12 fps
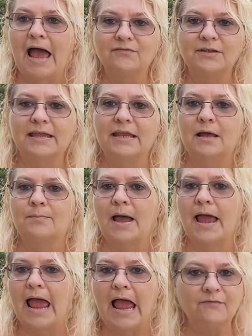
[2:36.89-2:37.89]
have to get up.
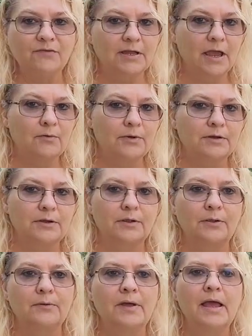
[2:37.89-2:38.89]
I have to go and
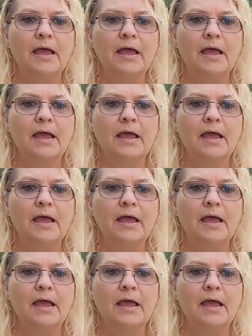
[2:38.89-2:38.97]
do.